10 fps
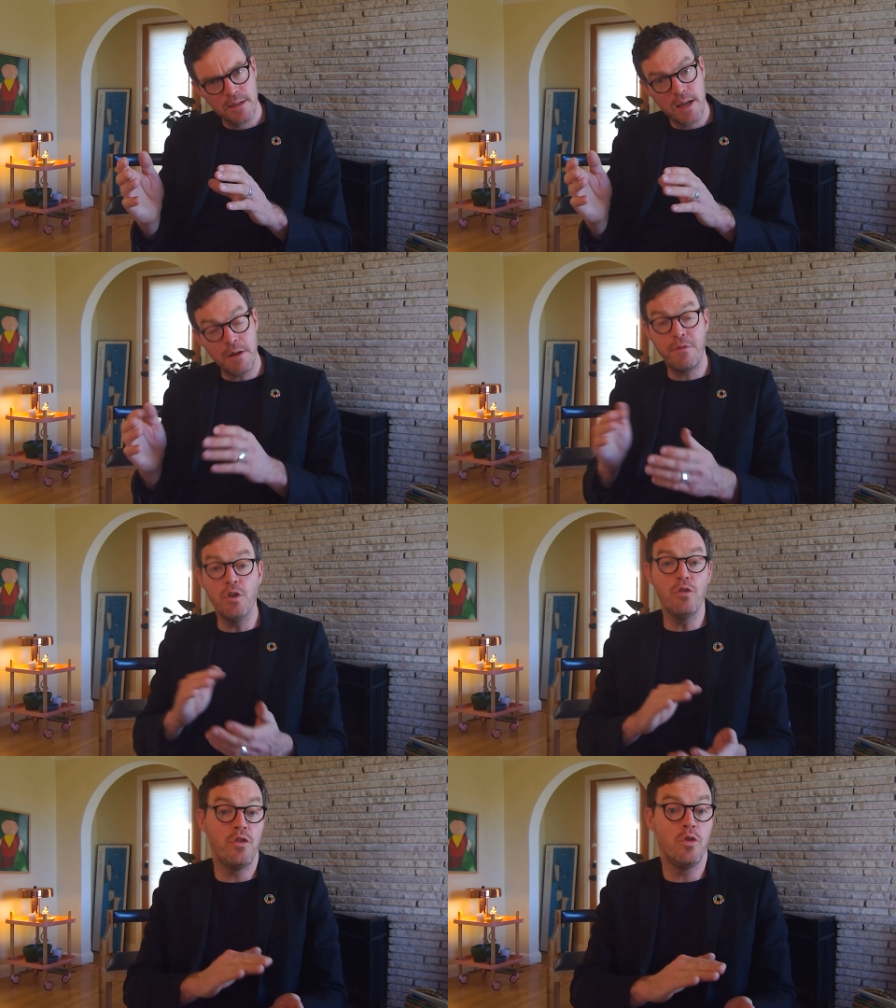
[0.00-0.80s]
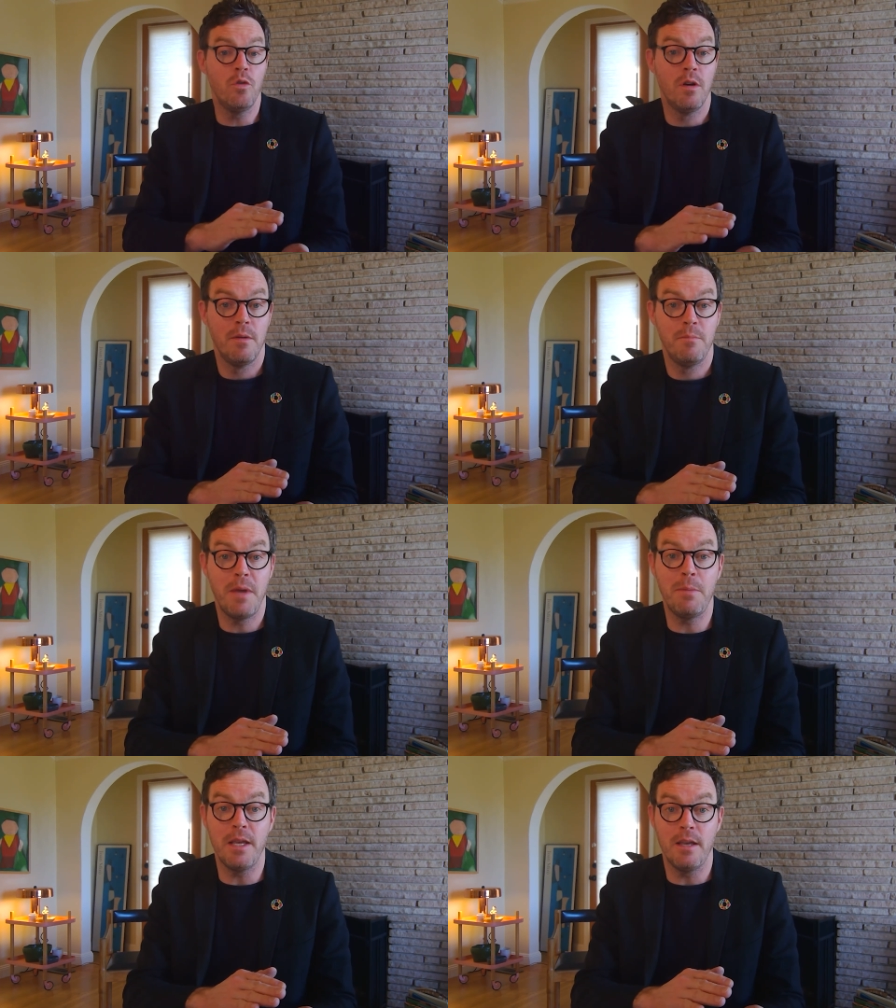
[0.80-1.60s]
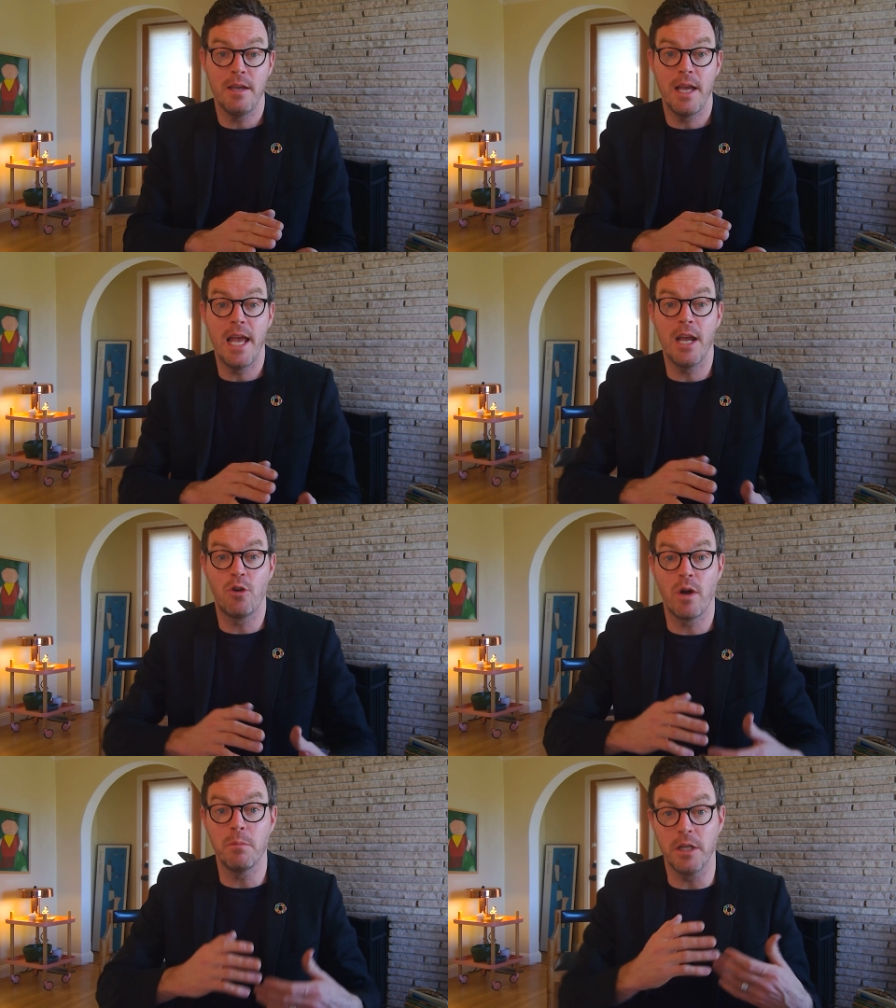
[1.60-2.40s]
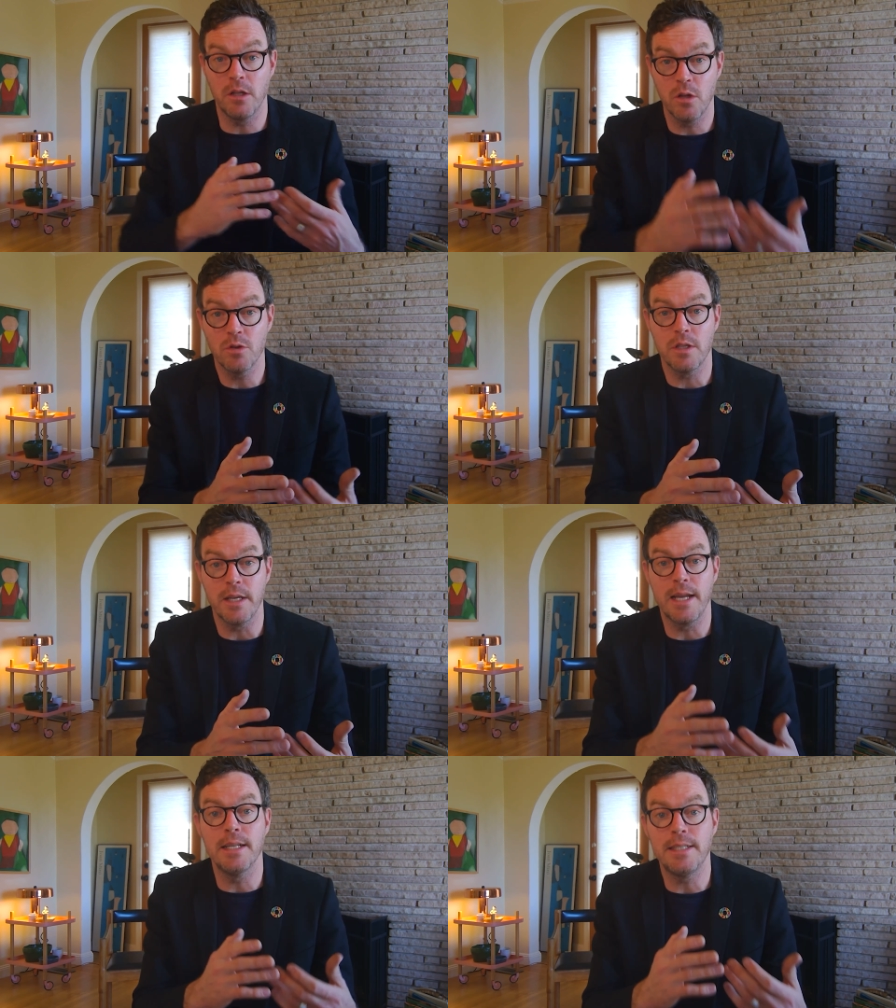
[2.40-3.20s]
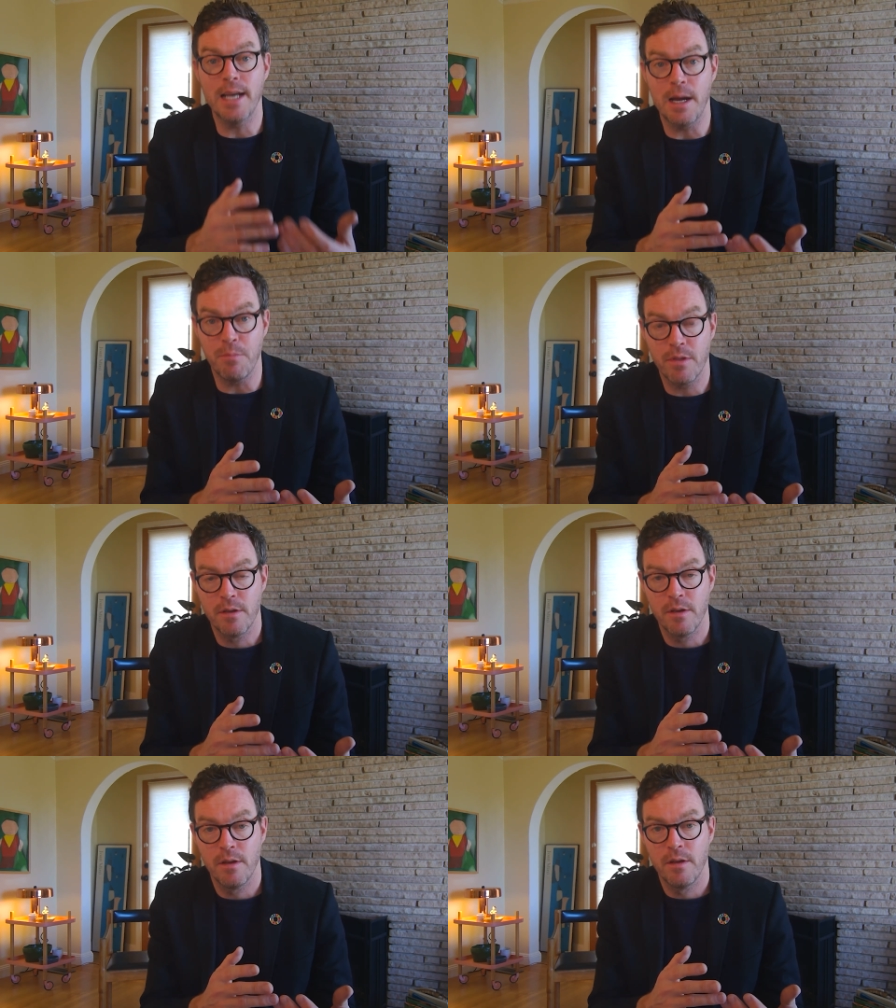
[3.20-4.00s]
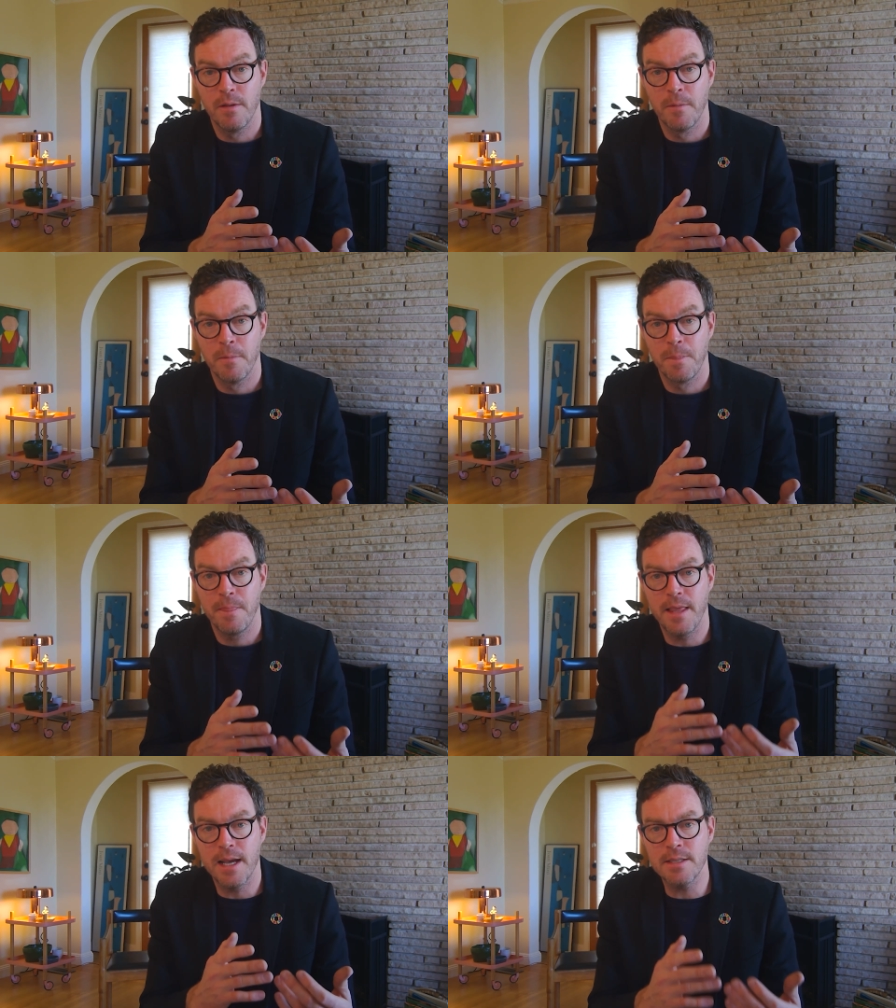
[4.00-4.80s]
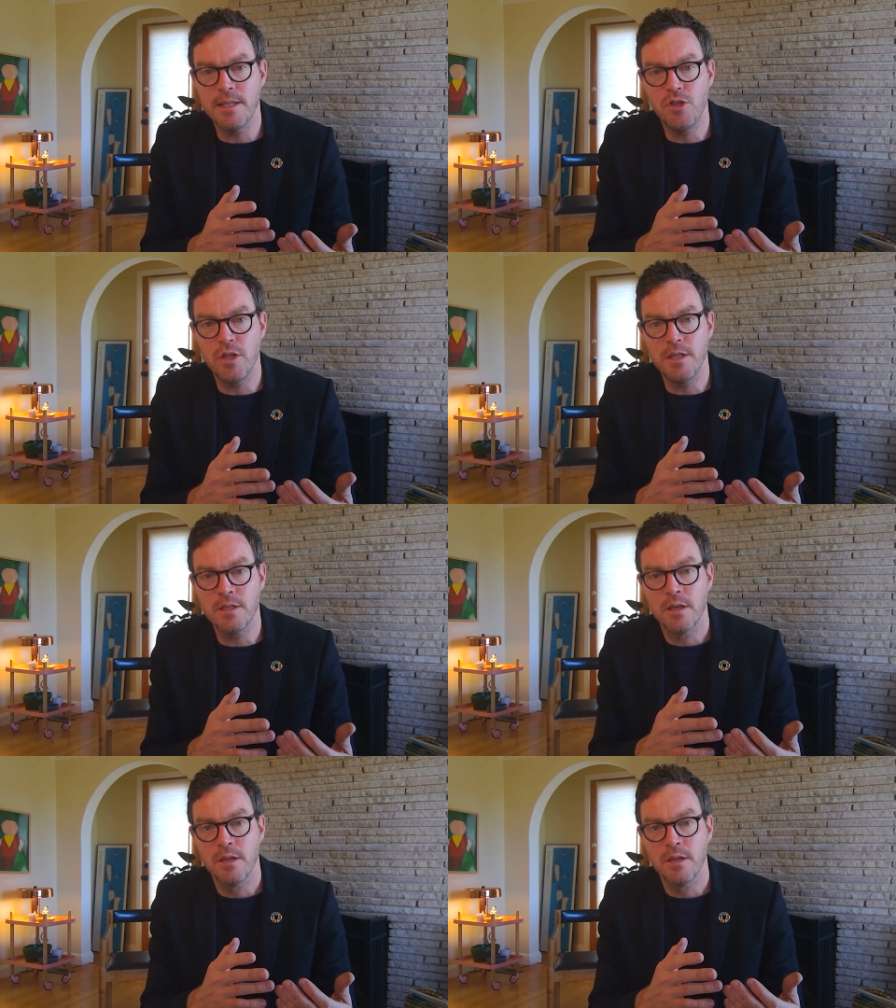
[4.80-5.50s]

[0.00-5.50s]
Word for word: and a few of you maybe incredibly closely and in depth. The SDGs